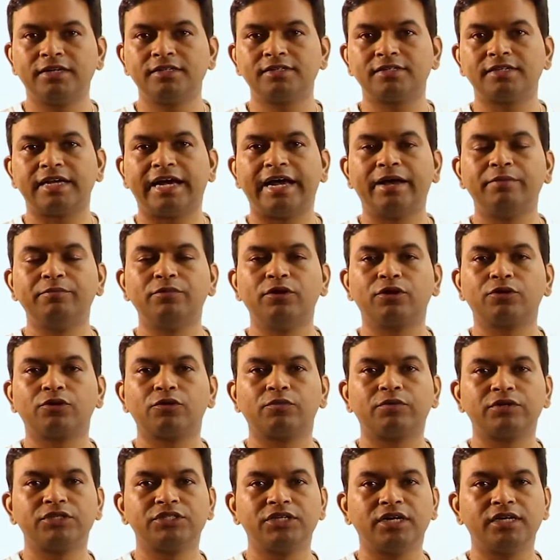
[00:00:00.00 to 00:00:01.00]
friends, I am Dr.
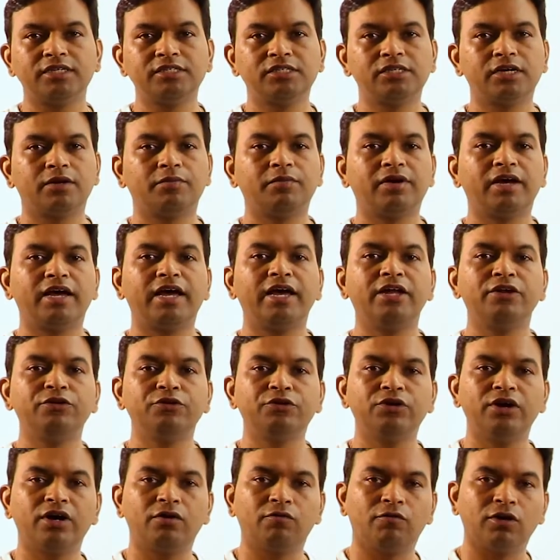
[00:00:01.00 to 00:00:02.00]
Prashant Sharma and
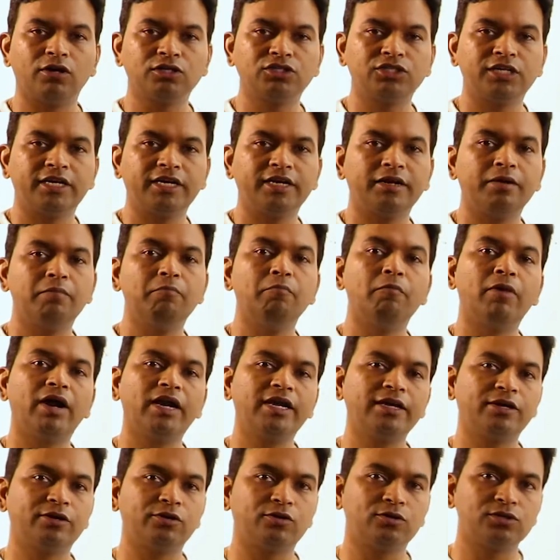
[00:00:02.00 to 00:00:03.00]
you are watching
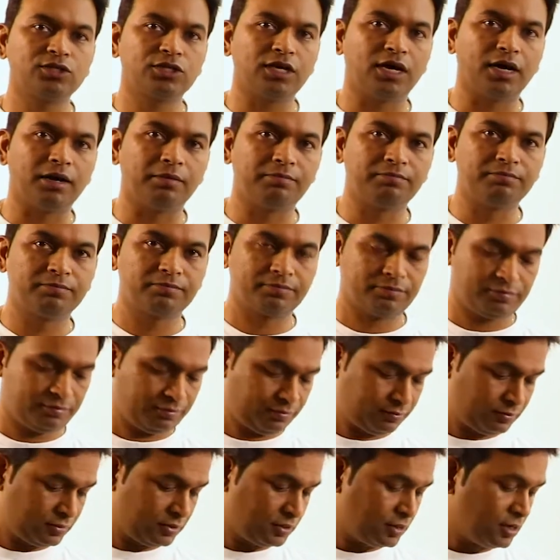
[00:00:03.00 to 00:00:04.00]
MEDICO'S Hub.
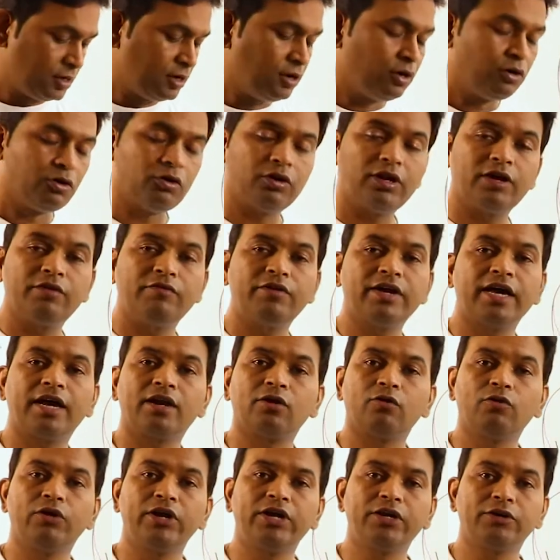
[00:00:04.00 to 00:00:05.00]
Today we
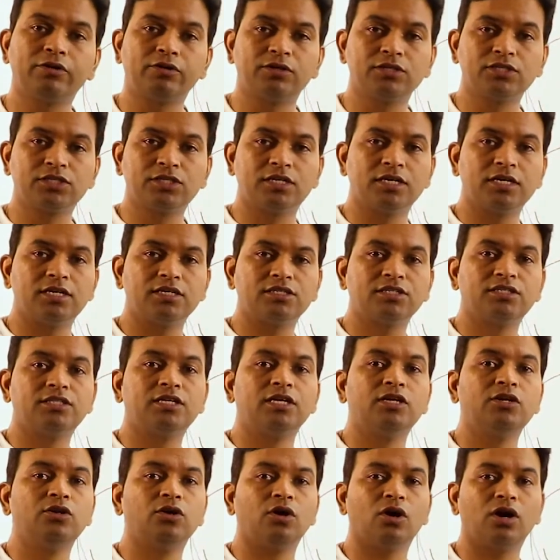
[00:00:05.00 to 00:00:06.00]
are going to discuss
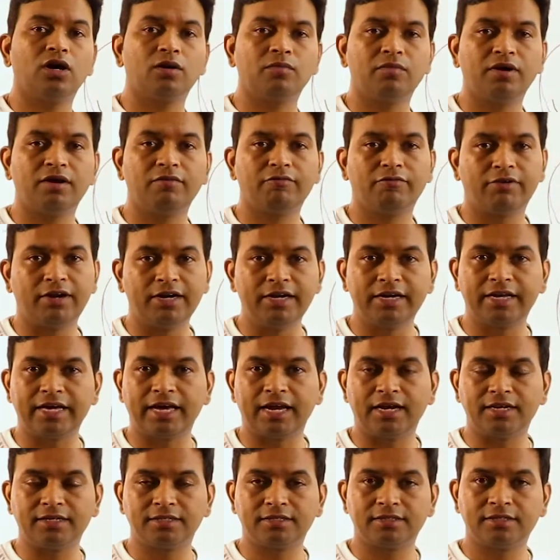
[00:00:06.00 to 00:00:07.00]
the Norma
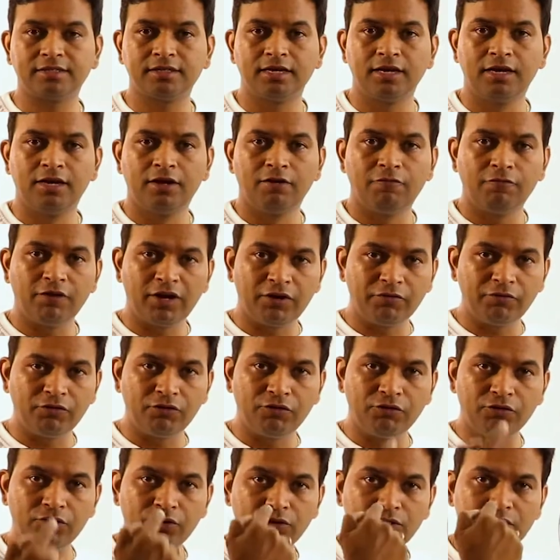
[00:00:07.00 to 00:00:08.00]
Frontalis. When we
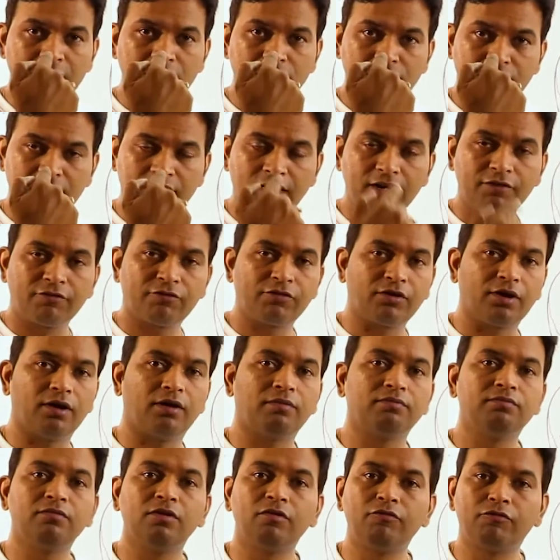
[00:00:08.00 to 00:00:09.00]
view the skull
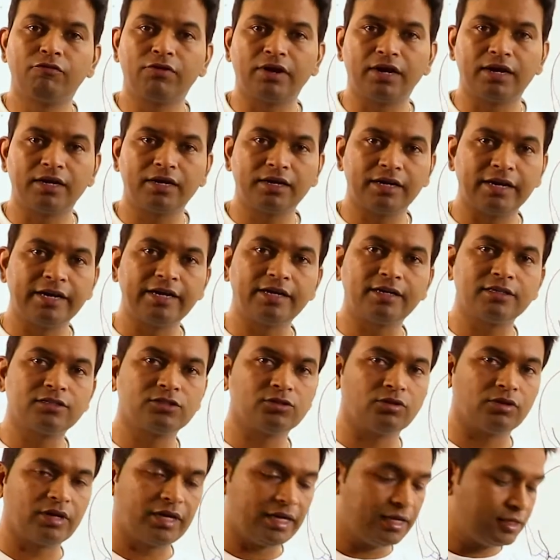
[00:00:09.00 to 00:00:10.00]
from front, it is
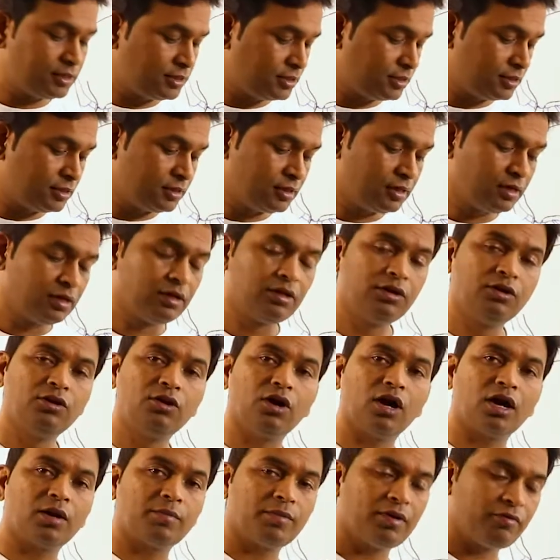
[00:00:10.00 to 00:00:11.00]
known as
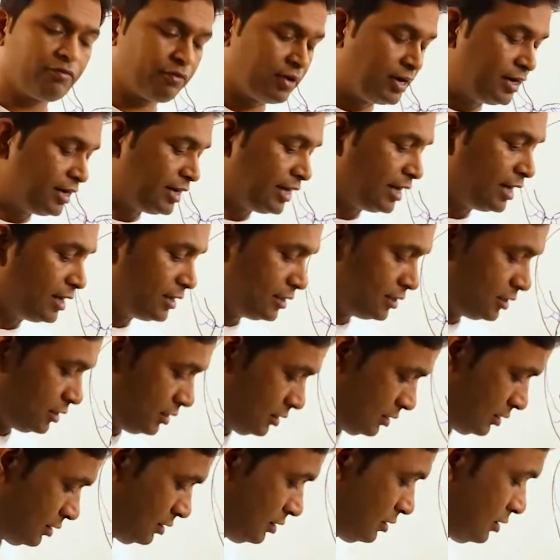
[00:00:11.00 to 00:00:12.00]
Norma
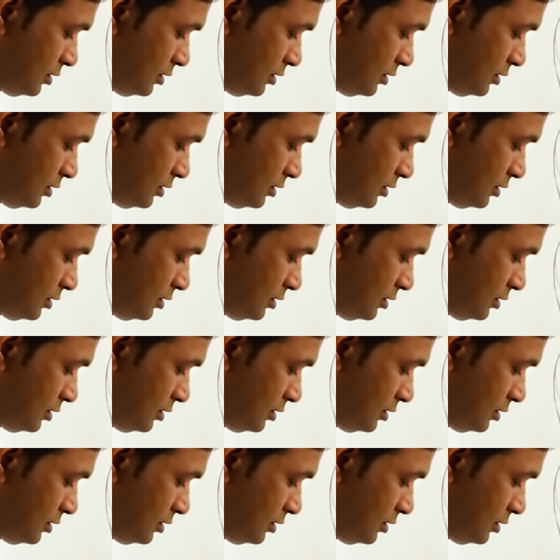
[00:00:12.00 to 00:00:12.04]
Frontalis.